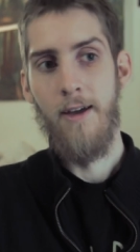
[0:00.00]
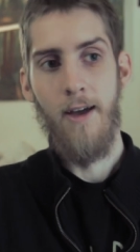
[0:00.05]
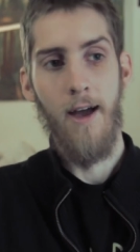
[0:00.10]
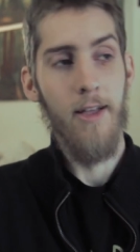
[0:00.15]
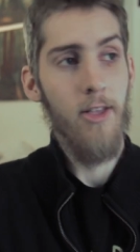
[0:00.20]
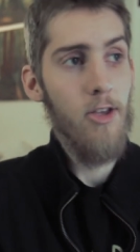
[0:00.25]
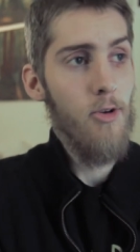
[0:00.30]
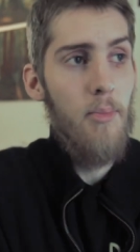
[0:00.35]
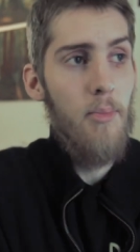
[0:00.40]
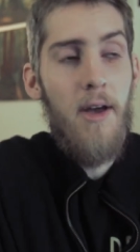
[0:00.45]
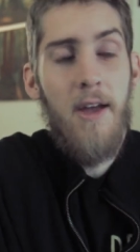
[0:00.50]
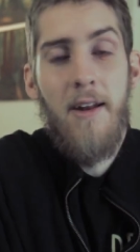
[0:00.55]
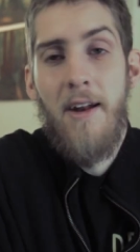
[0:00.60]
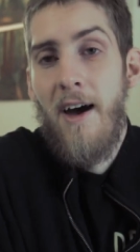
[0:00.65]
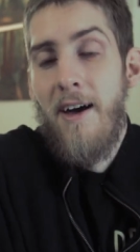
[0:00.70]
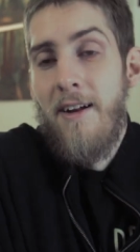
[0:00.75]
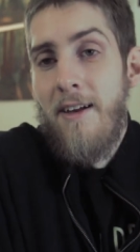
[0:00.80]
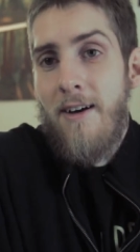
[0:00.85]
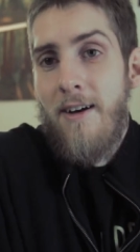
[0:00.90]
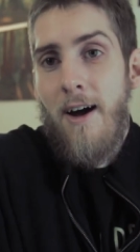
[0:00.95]
And you may
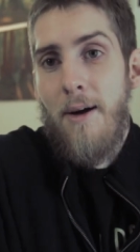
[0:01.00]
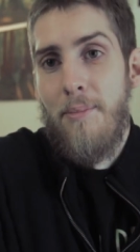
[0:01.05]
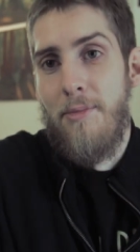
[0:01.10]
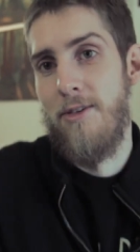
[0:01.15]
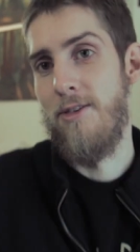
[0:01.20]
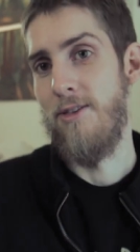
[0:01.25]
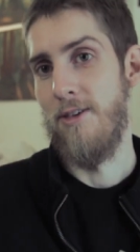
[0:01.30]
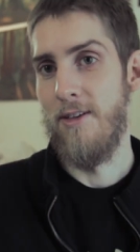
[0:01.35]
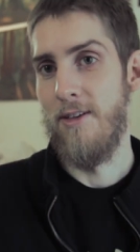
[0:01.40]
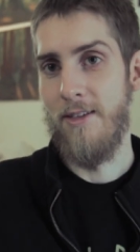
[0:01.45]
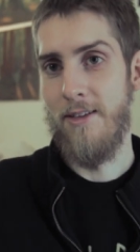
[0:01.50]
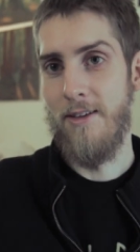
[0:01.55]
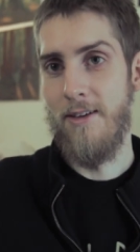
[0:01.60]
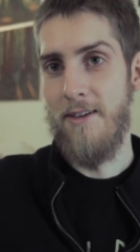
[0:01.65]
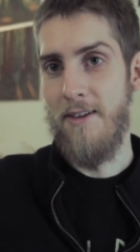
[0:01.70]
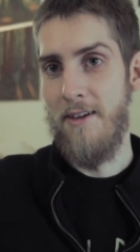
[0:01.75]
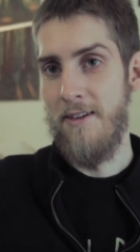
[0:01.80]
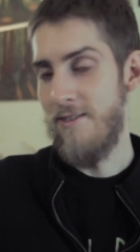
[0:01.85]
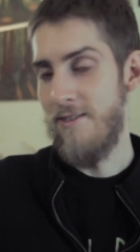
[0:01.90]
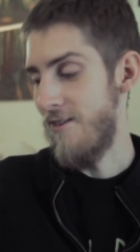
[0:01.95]
not accomplish it.
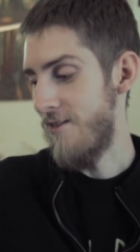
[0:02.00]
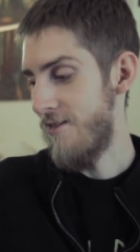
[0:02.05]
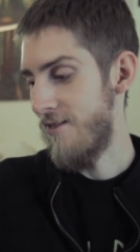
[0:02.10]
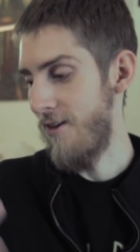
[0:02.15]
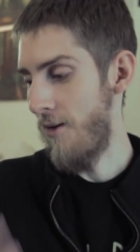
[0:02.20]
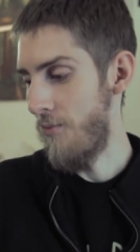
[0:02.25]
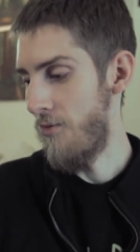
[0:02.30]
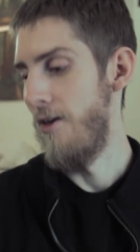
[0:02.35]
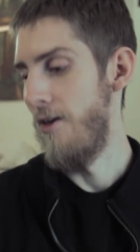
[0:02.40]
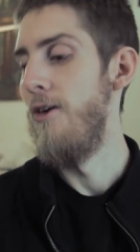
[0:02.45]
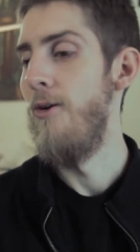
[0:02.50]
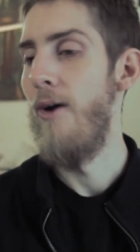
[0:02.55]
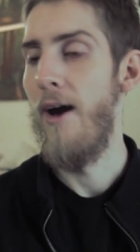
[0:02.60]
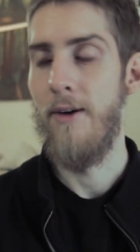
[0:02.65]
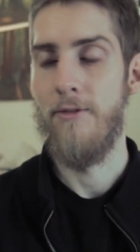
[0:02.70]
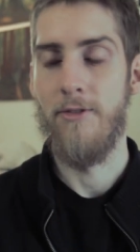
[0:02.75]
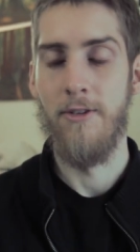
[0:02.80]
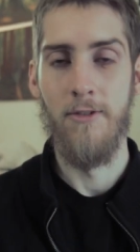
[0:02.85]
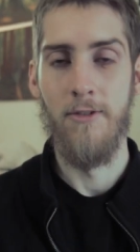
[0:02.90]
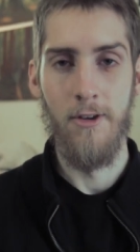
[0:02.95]
It's just something you
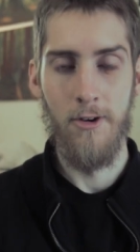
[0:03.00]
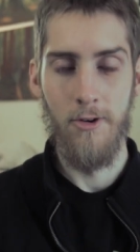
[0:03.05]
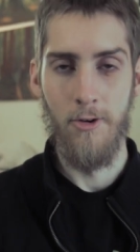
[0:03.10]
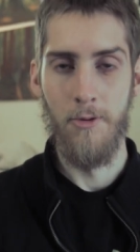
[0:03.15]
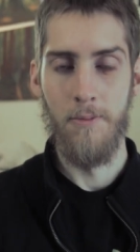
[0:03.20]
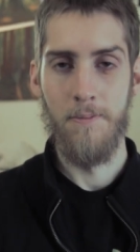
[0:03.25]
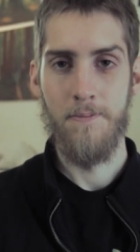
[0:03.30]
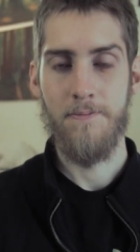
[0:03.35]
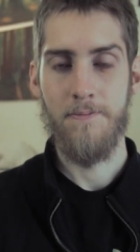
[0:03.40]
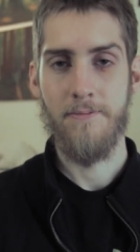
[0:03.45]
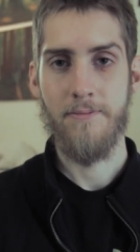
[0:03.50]
have to do.